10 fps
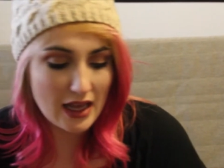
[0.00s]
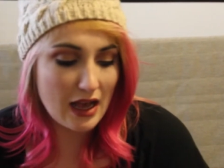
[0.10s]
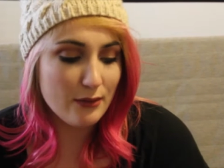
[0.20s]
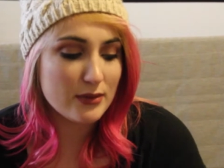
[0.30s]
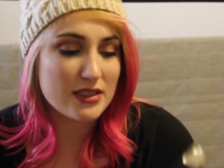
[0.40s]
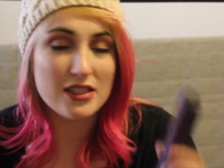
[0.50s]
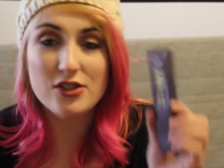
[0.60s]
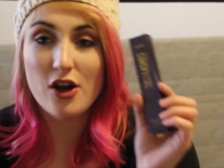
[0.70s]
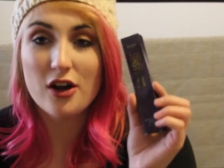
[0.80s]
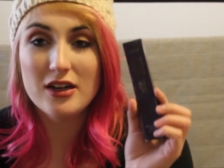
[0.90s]
got was the
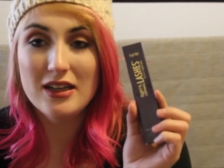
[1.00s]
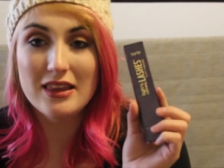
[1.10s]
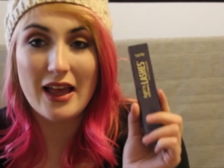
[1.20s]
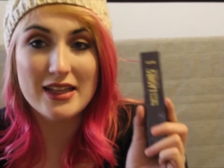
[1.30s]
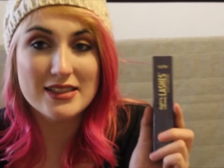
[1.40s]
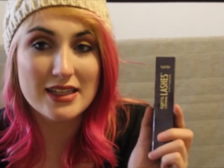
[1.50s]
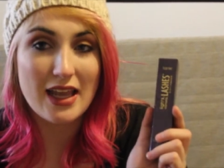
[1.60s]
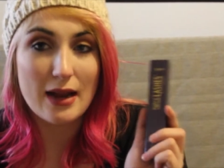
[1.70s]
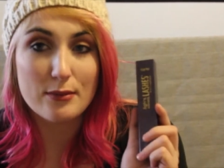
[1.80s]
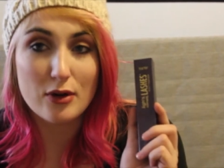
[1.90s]
Tarte Light
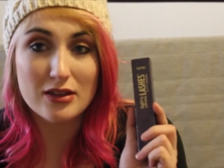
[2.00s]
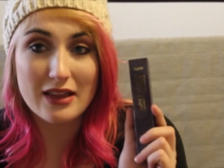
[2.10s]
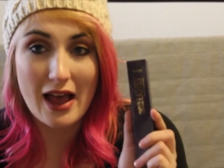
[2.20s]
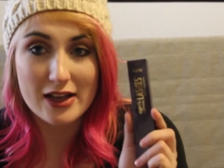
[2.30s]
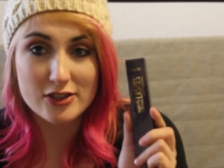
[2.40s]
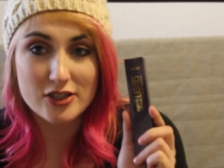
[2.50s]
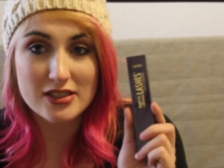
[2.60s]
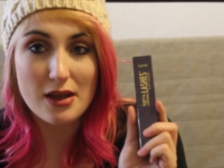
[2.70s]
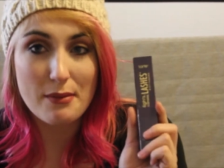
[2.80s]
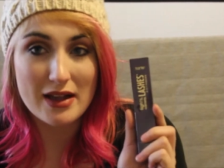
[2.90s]
Camera
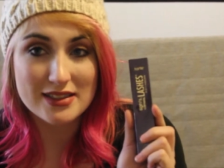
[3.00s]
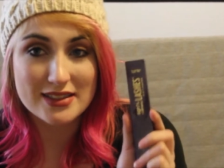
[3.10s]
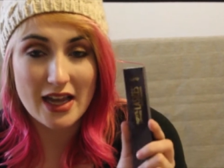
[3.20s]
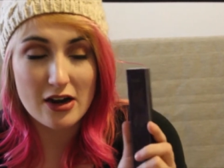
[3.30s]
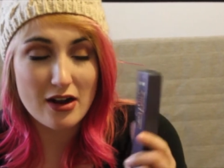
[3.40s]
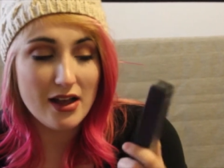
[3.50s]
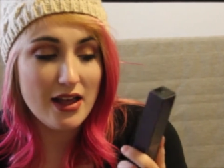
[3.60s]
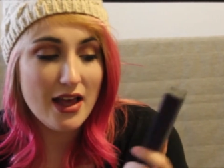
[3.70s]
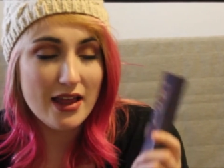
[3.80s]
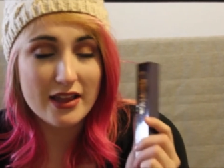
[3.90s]
Lashes Mascara.
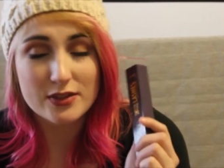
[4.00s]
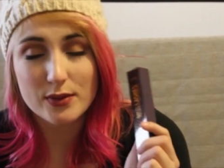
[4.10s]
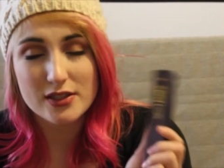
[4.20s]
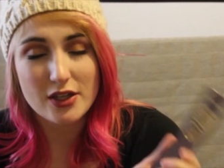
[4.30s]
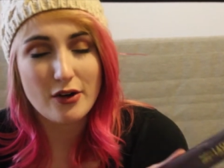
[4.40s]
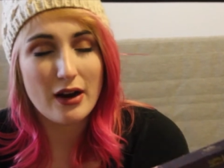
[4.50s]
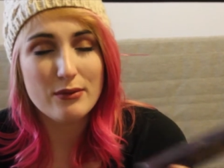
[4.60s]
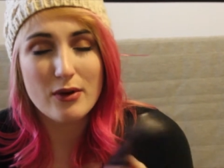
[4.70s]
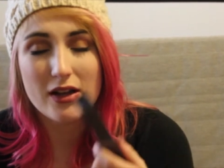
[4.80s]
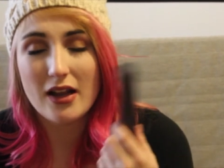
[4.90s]
This one's a
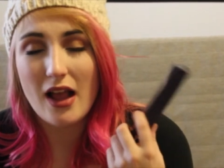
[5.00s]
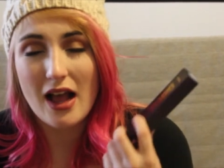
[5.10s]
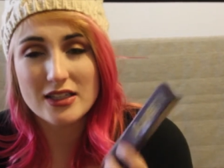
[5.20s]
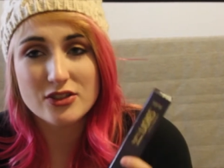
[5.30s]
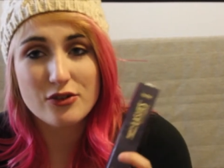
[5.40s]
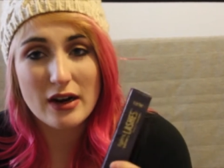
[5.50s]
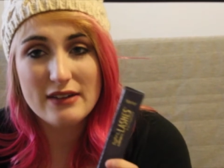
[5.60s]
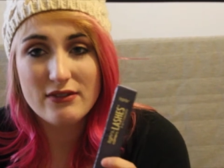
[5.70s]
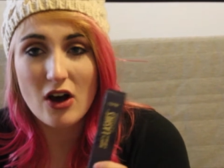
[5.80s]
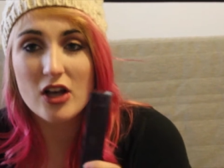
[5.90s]
great one. It has
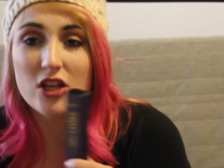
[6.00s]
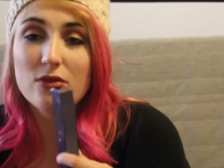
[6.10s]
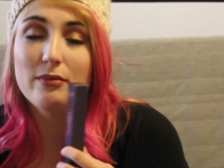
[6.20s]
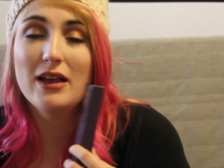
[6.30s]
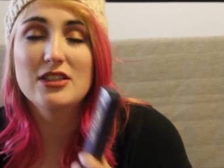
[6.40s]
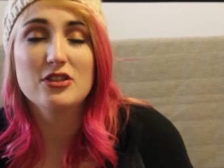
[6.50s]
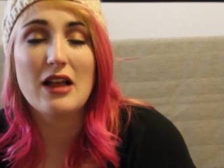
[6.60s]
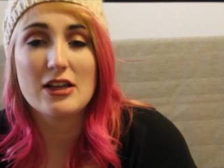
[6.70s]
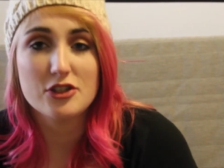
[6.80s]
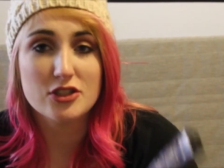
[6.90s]
great volume, makes your
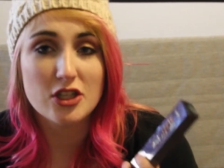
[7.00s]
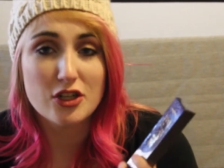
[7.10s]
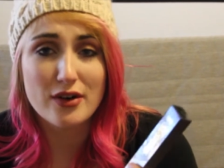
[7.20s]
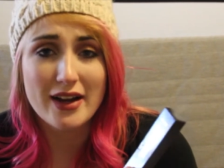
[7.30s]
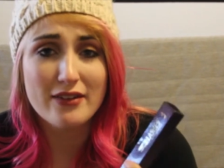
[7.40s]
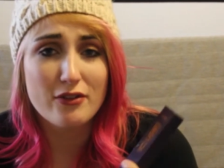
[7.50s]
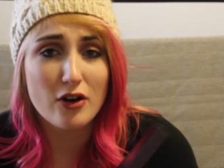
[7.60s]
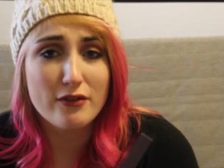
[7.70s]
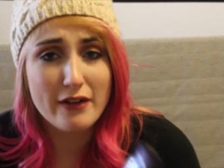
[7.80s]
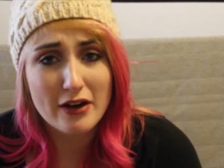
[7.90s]
lashes look great
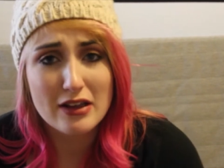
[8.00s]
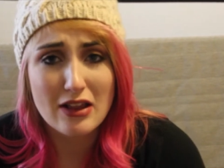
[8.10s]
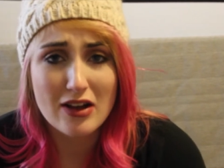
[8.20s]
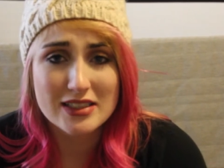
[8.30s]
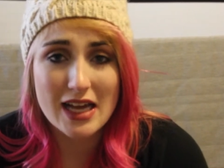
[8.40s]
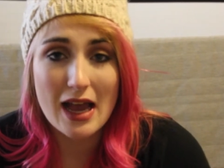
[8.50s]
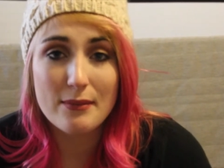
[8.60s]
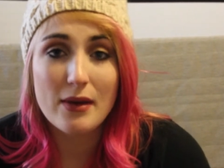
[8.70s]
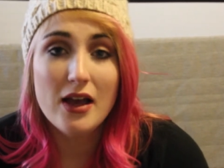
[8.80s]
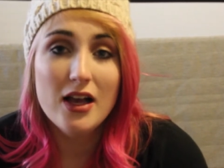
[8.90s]
for a very long
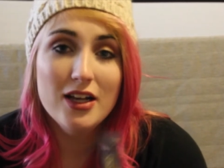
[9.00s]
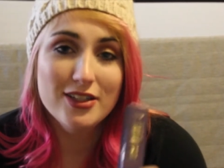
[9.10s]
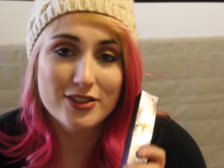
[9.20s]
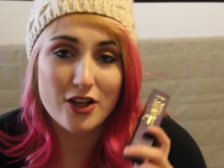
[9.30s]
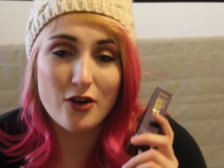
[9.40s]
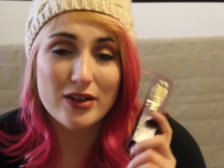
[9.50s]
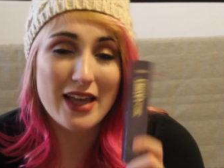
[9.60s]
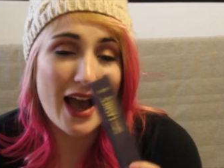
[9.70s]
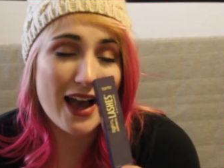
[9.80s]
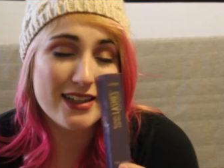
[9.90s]
time. So
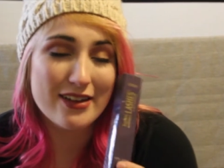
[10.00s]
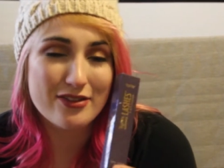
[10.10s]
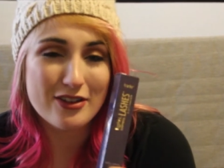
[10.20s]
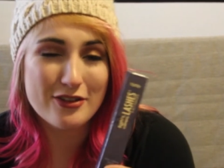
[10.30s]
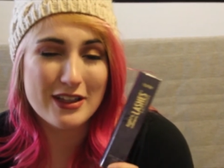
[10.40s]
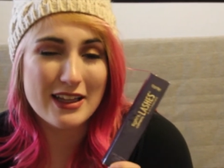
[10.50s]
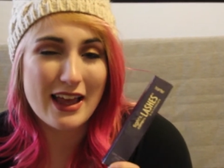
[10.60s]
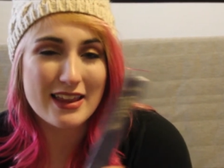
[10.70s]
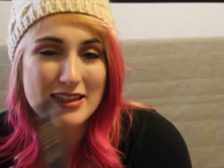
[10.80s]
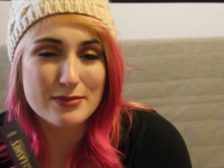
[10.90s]
yeah, I definitely really
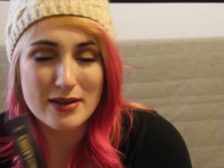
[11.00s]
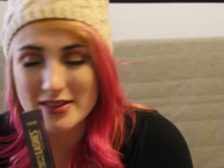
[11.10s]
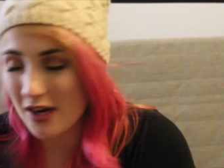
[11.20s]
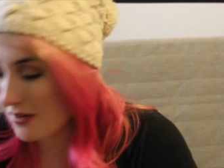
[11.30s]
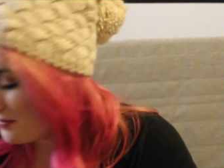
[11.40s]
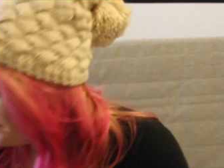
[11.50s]
like this mascara.